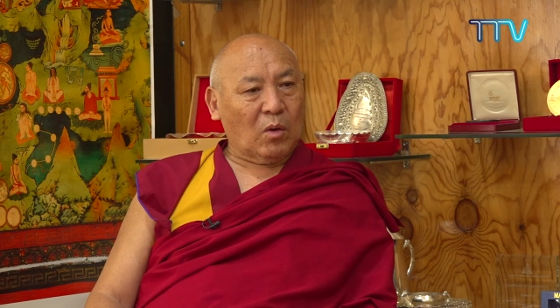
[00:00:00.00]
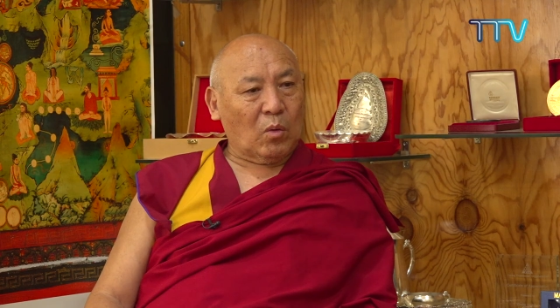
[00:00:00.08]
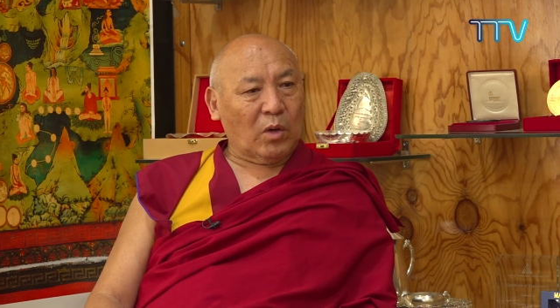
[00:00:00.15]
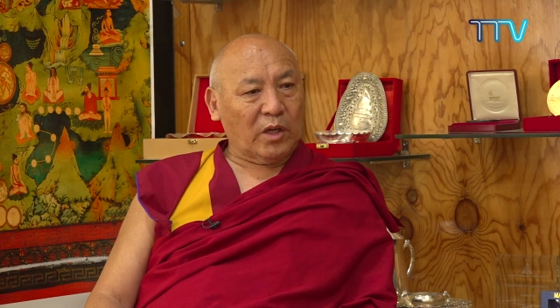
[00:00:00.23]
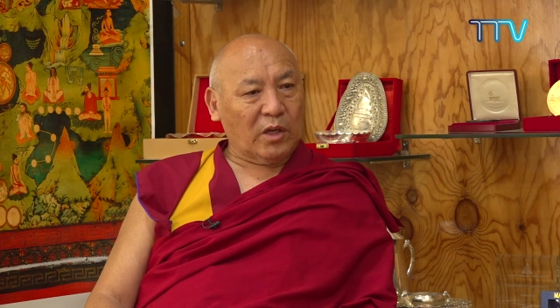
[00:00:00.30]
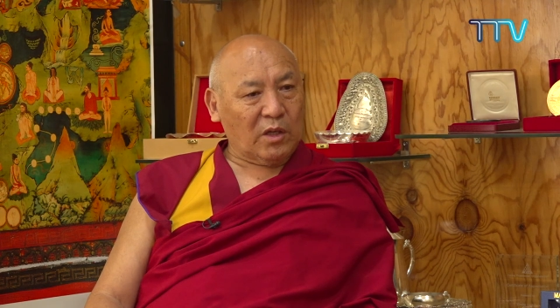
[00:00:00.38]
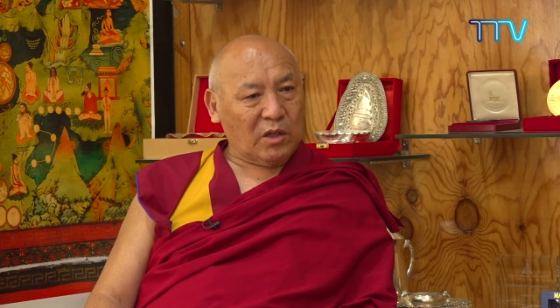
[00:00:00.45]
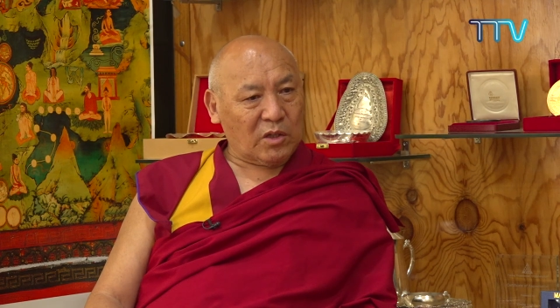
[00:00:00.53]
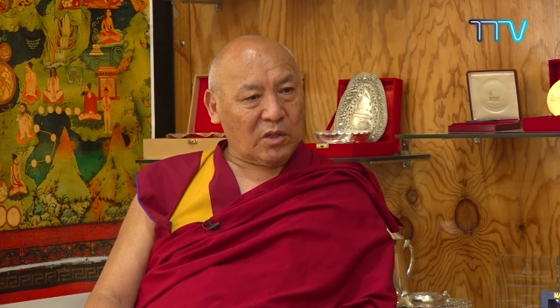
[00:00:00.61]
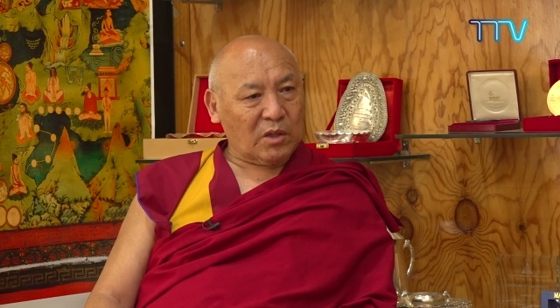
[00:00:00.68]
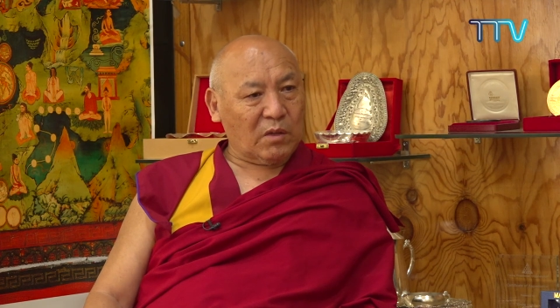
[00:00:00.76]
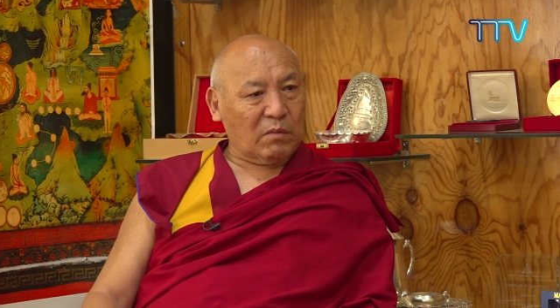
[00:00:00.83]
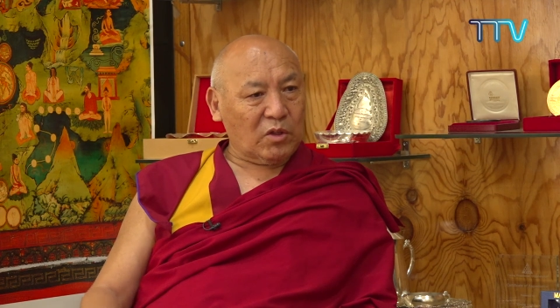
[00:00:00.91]
One
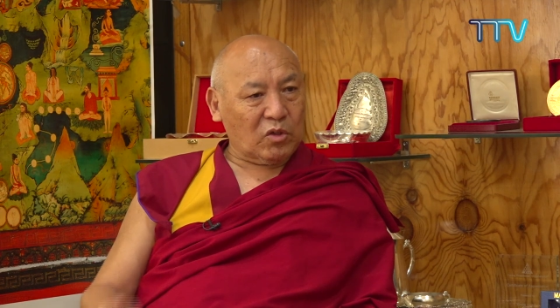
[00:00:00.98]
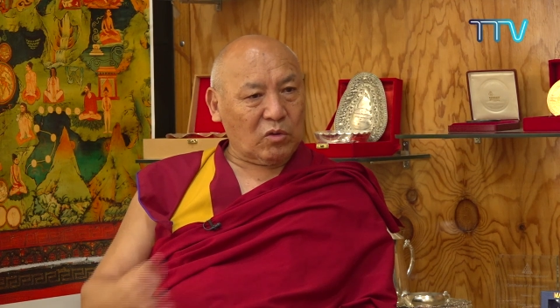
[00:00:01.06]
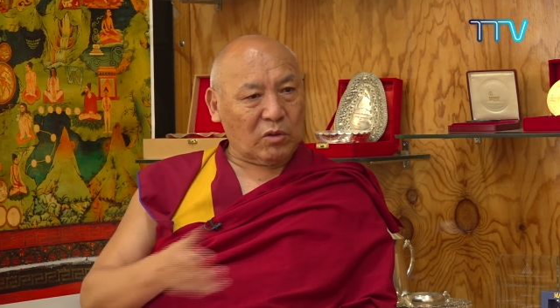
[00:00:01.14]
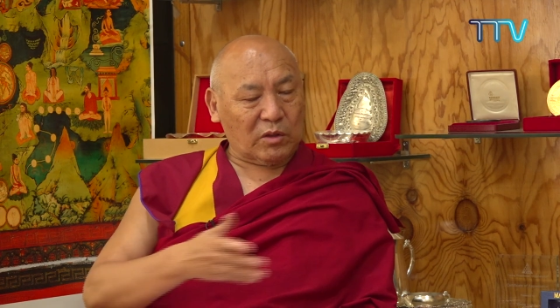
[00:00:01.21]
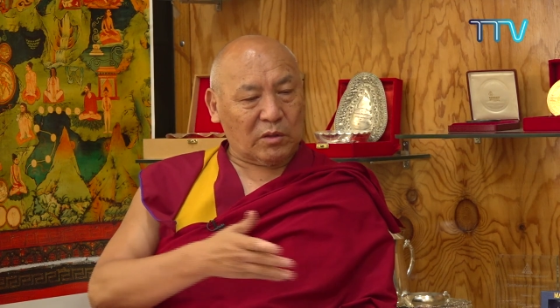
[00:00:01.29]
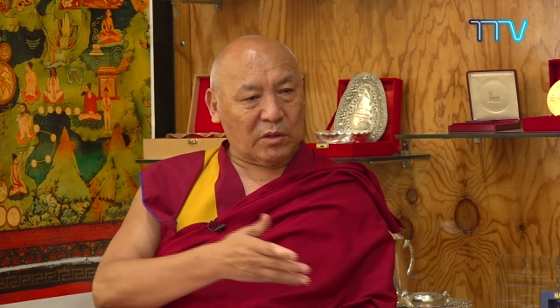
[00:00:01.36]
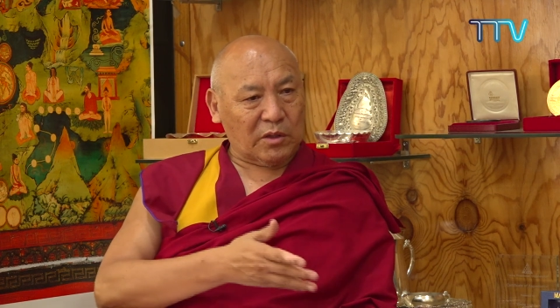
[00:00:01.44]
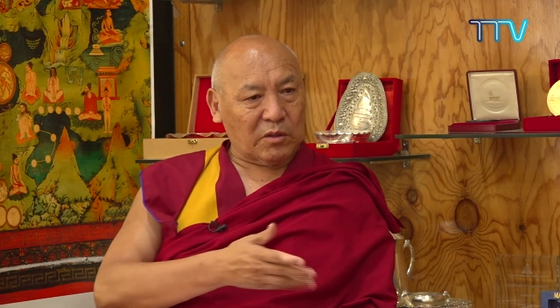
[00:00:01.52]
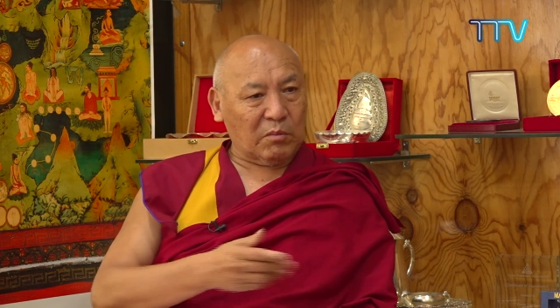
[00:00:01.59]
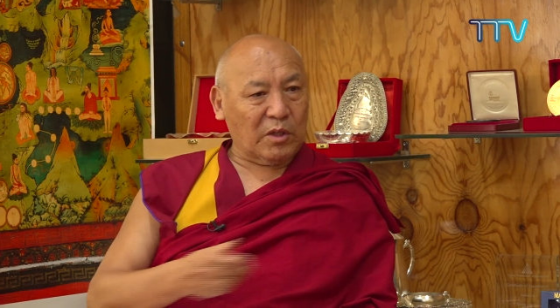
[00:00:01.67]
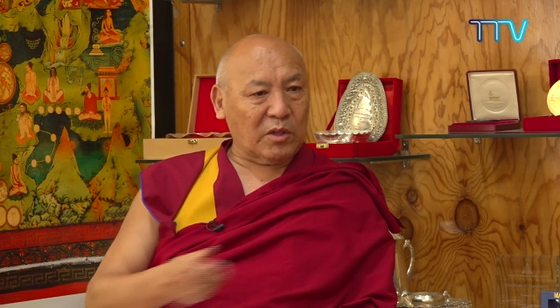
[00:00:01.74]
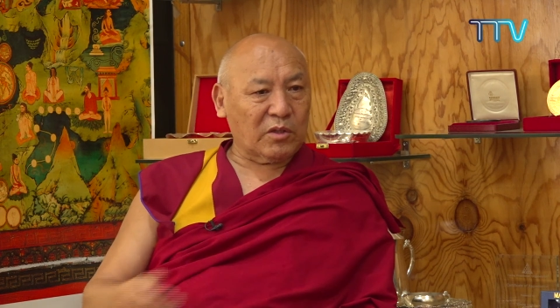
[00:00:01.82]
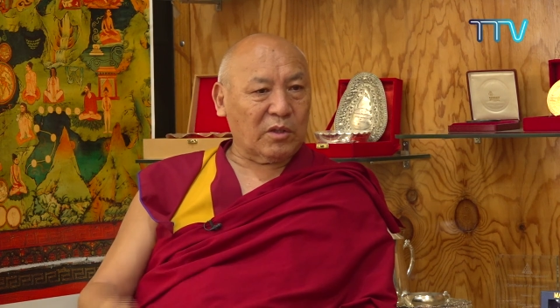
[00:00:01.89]
initiative which you
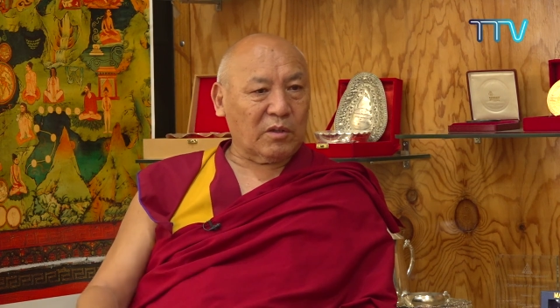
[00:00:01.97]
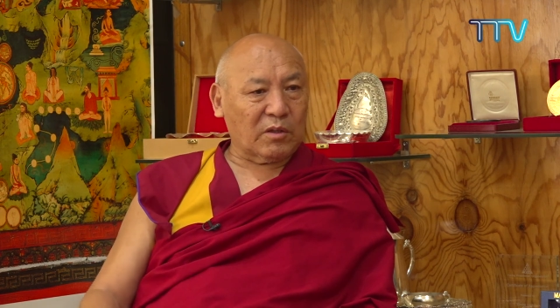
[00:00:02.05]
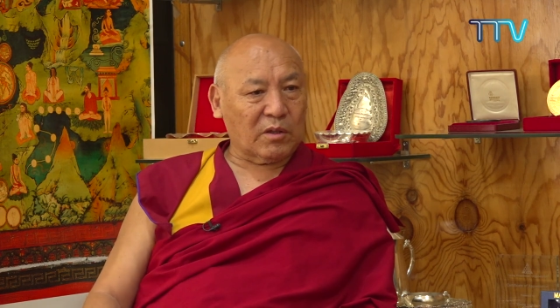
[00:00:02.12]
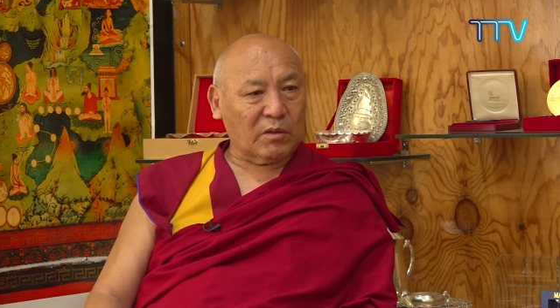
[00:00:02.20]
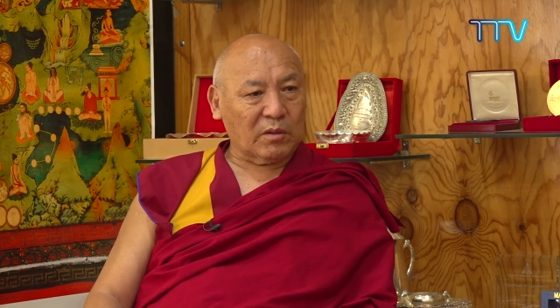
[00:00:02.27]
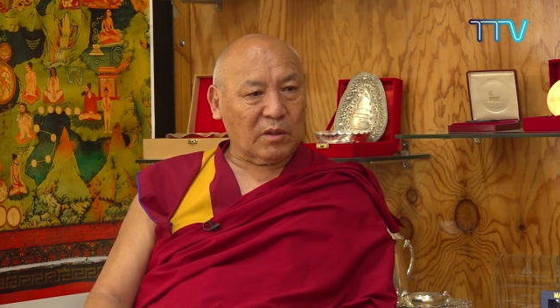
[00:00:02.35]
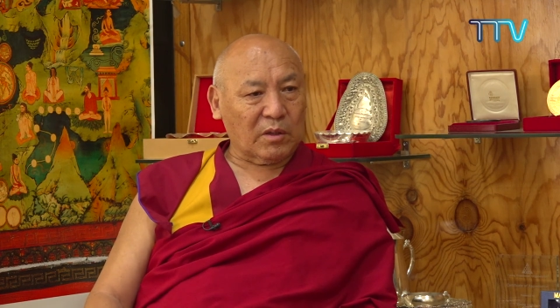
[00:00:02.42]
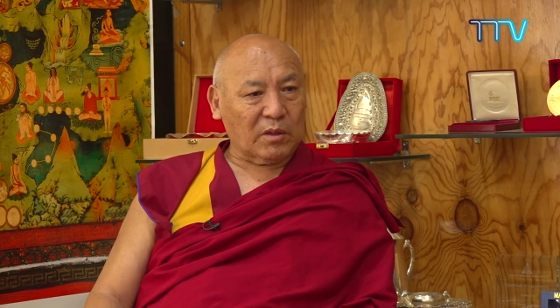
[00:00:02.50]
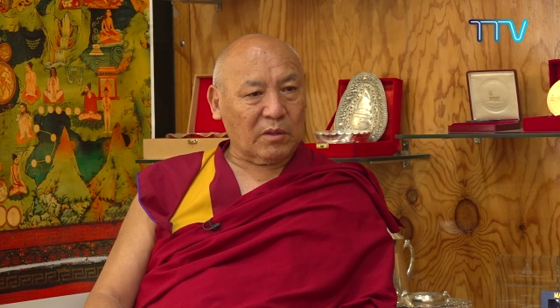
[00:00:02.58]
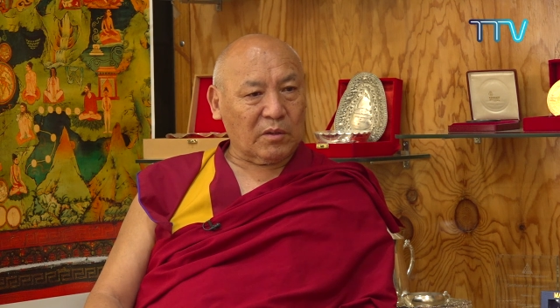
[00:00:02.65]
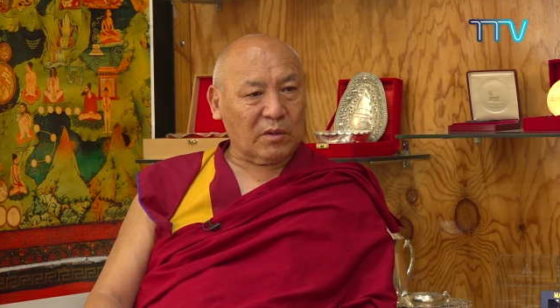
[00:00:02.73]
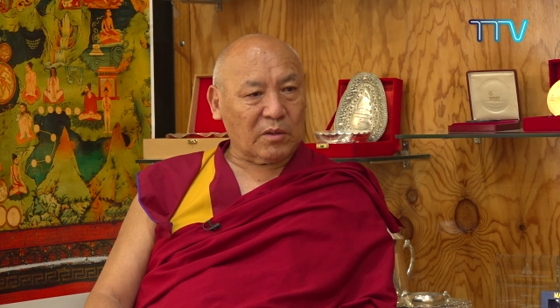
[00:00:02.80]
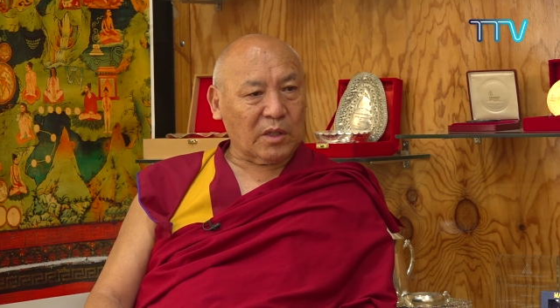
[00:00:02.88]
just mentioned,
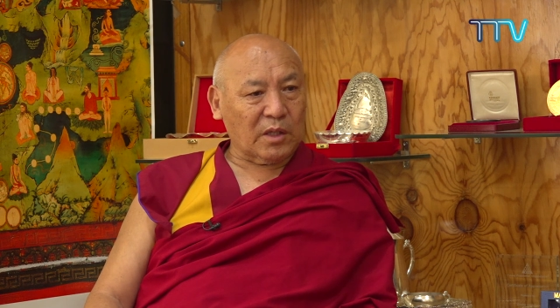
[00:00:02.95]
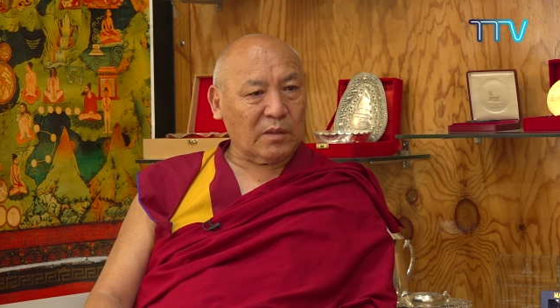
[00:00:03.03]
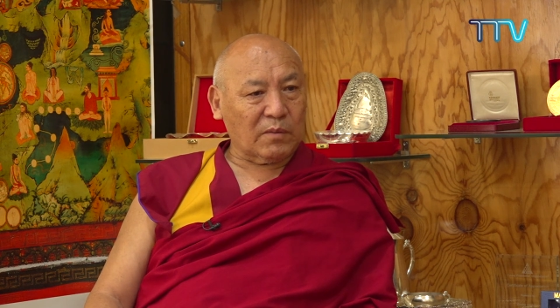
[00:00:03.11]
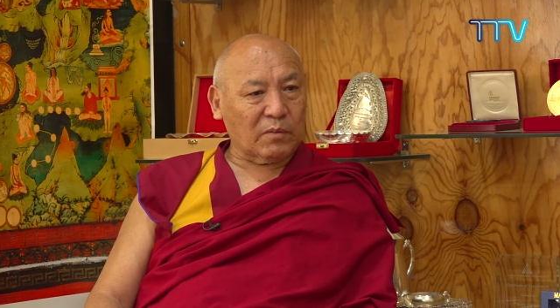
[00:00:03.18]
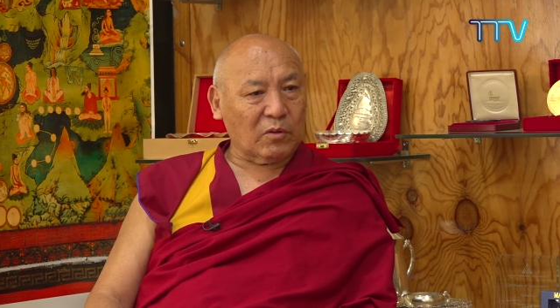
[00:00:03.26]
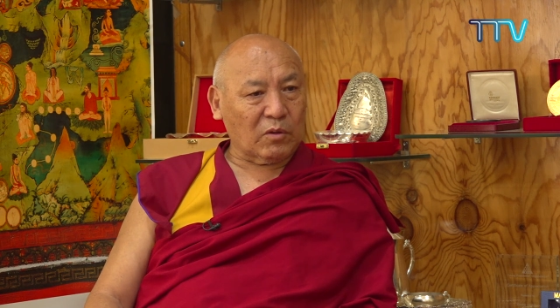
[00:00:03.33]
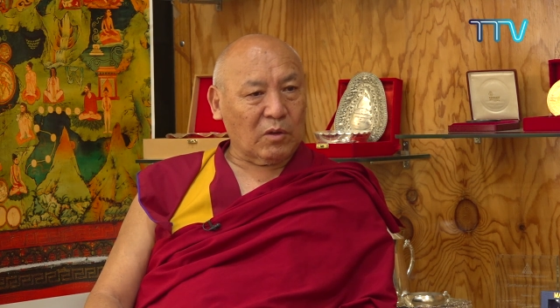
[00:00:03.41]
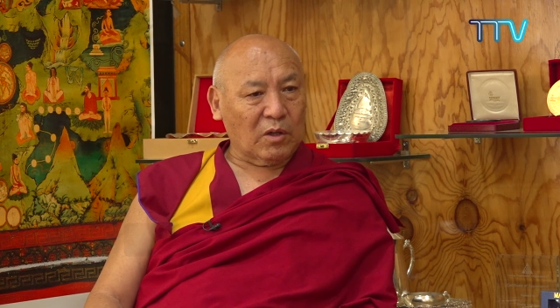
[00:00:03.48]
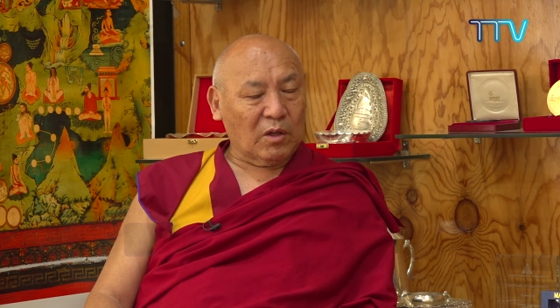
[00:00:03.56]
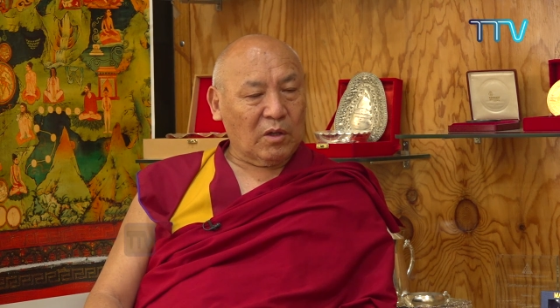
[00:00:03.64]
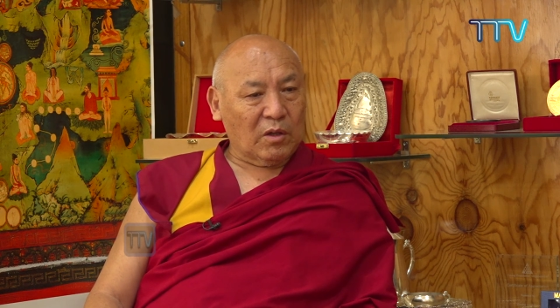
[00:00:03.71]
the science for